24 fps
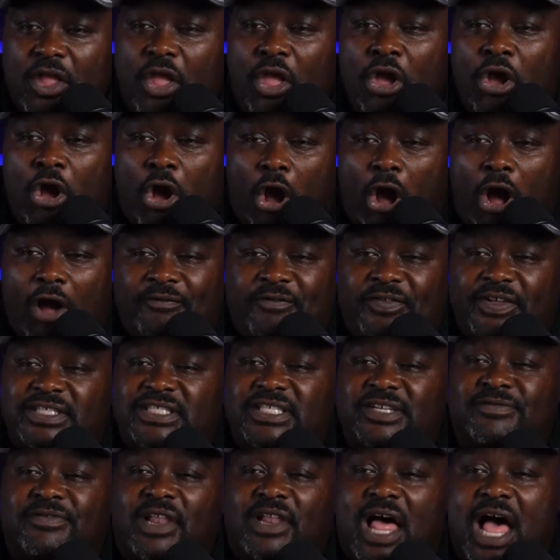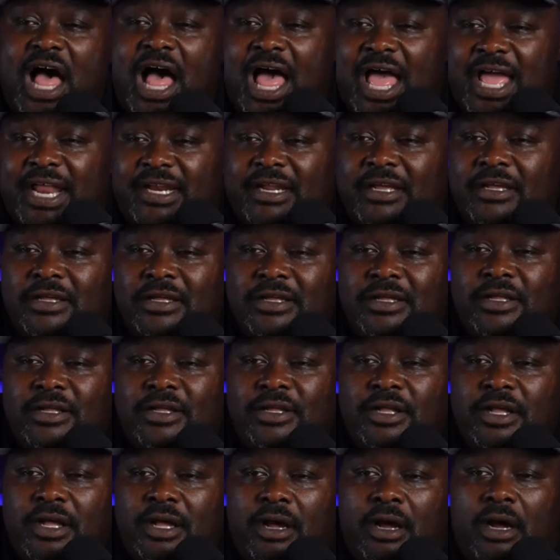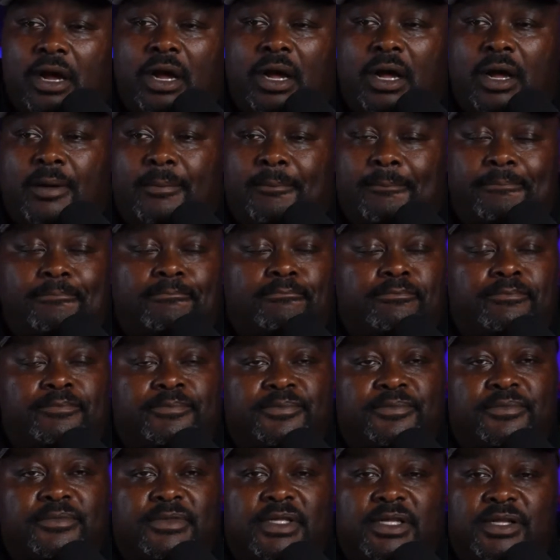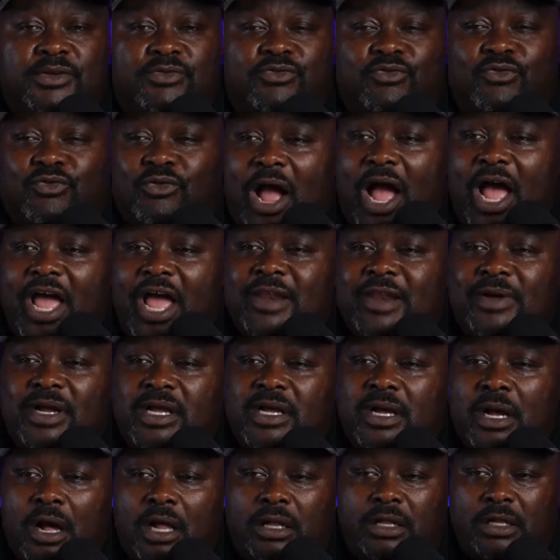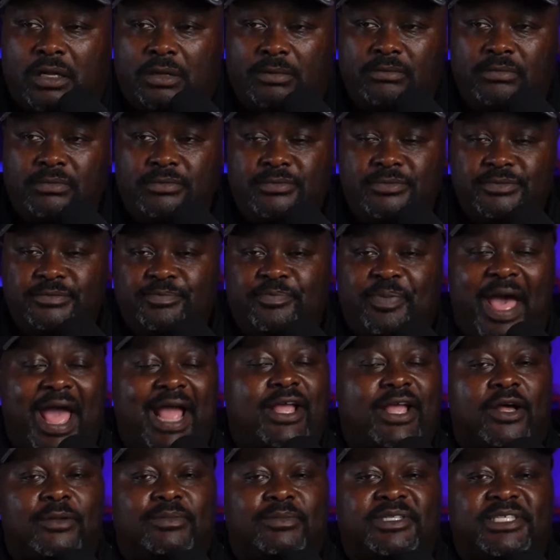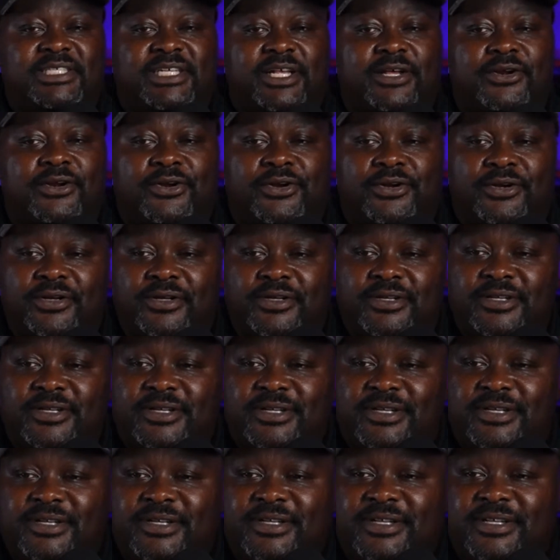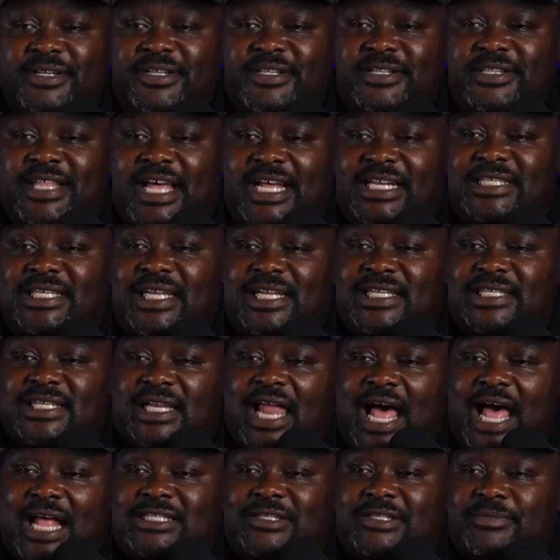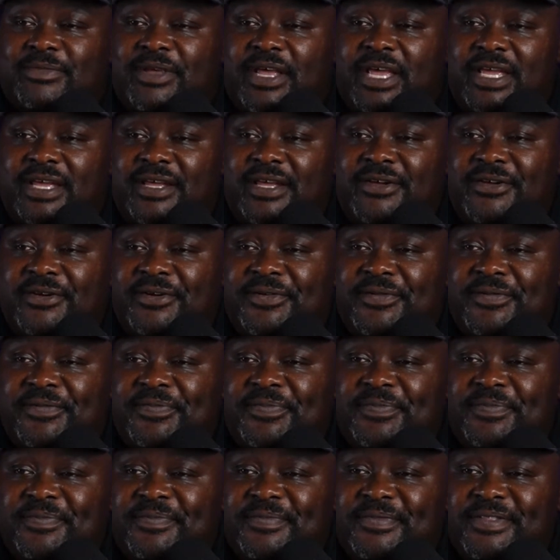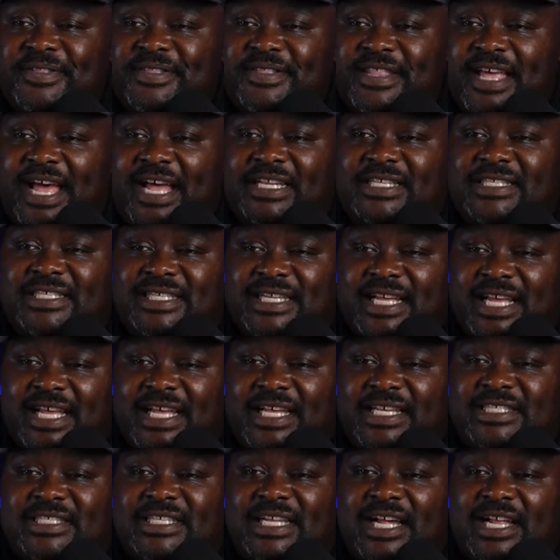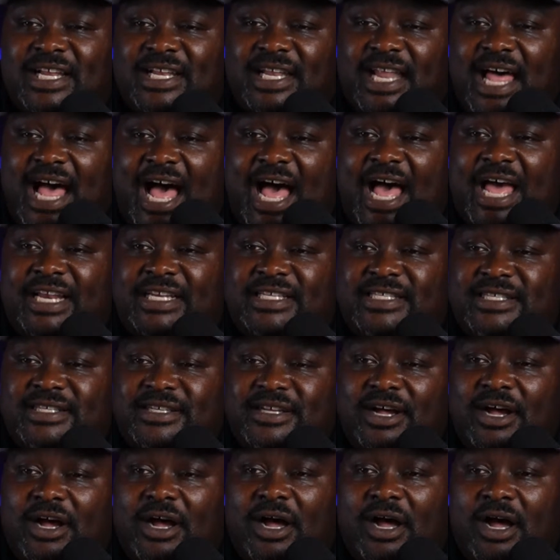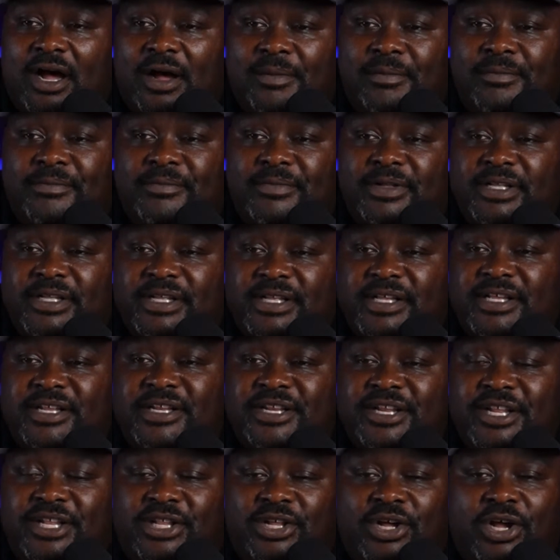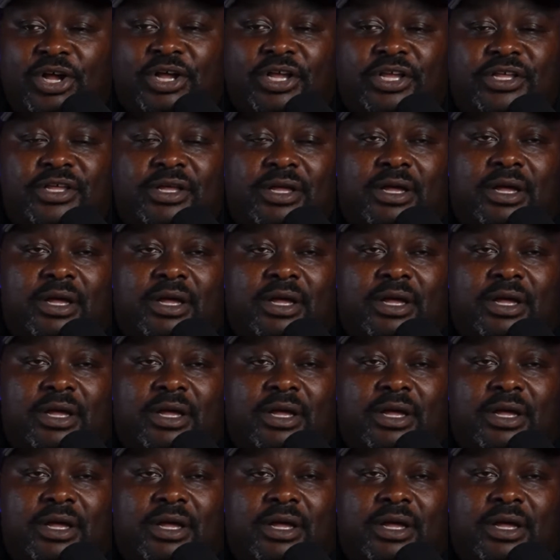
Offensive line. Ryan McCollum, backup center. That says a lot to me. That says a lot. Look,